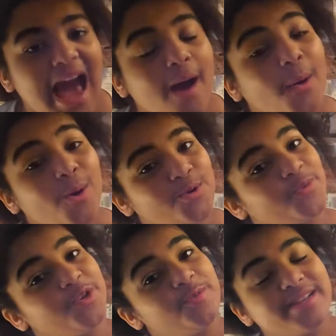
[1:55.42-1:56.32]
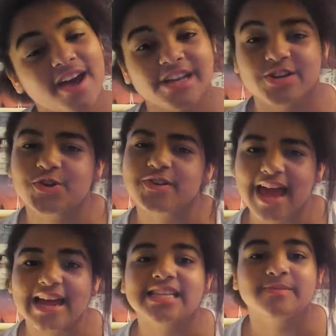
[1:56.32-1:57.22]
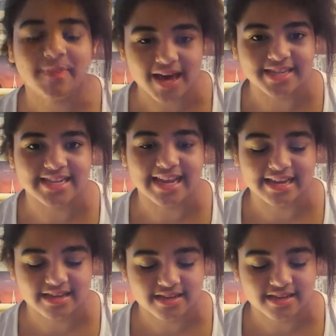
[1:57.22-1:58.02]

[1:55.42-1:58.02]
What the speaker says: How old will you be turning on your next birthday?